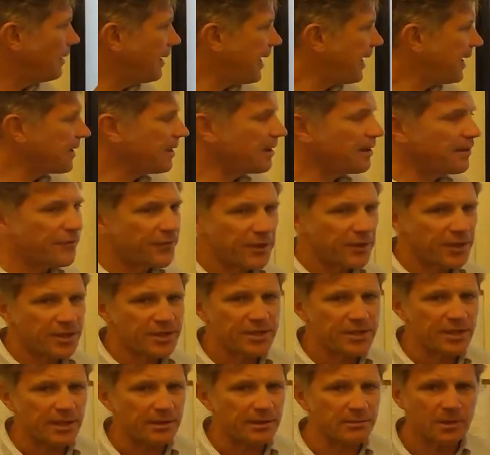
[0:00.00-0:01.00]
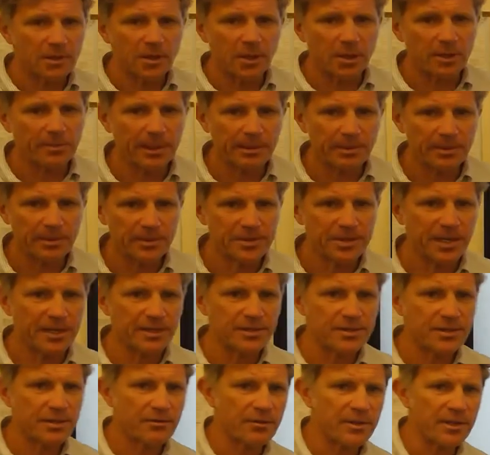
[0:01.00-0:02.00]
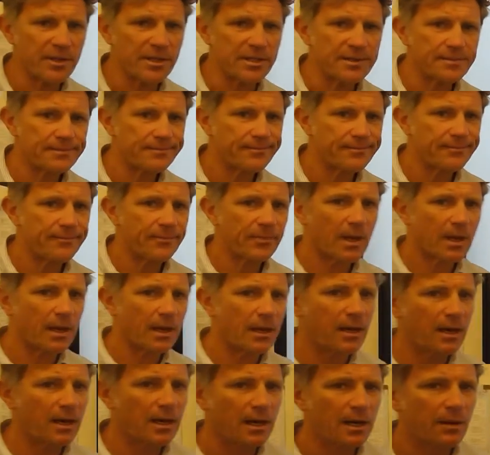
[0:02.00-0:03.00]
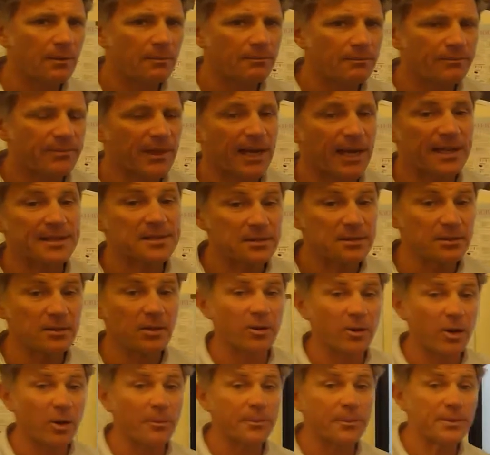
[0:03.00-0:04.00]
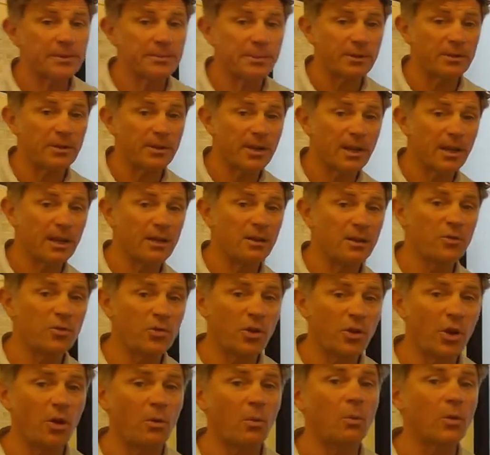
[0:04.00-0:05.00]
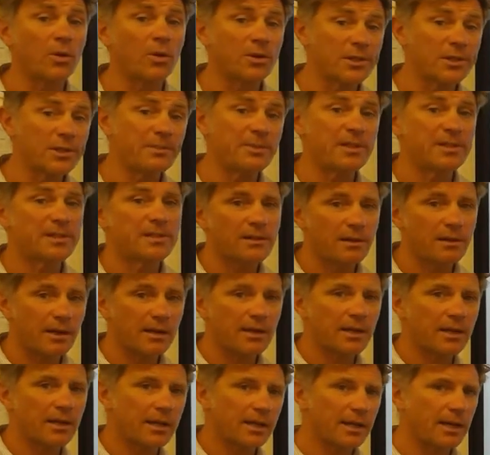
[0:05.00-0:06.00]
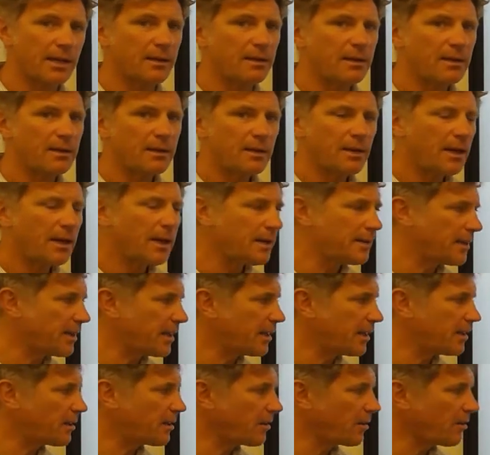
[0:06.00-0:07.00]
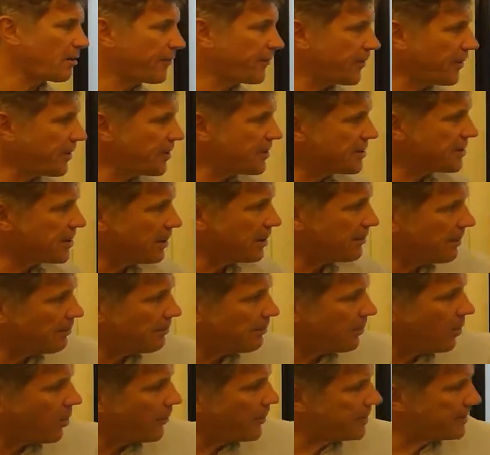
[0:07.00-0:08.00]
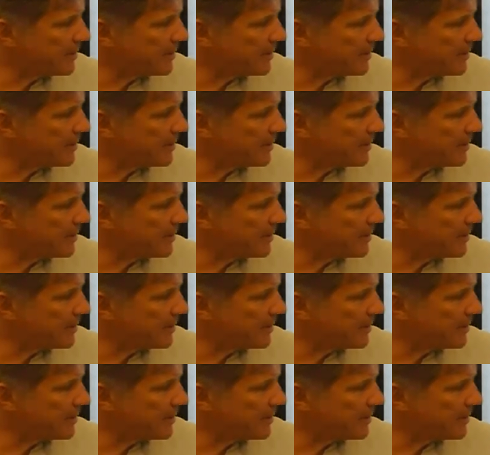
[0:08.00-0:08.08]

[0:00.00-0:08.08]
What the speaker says: End of the first year, a lot of people change degrees. That's not optimal, okay? You don't want to be starting again at the end of your first year, but more